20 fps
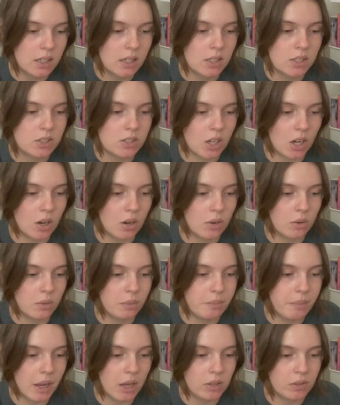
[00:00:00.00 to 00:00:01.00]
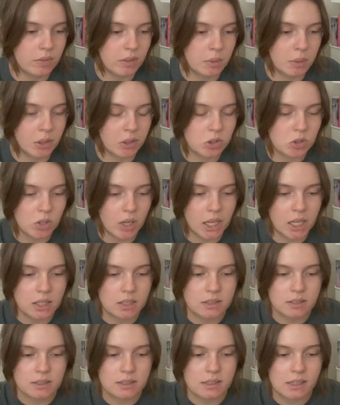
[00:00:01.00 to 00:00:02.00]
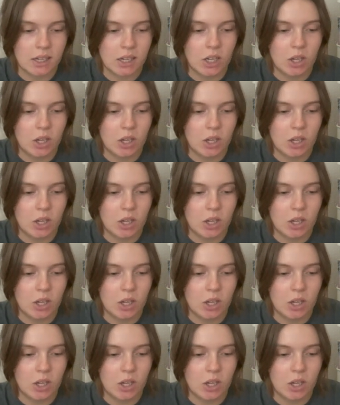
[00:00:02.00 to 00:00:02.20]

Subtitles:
So male, female, trans.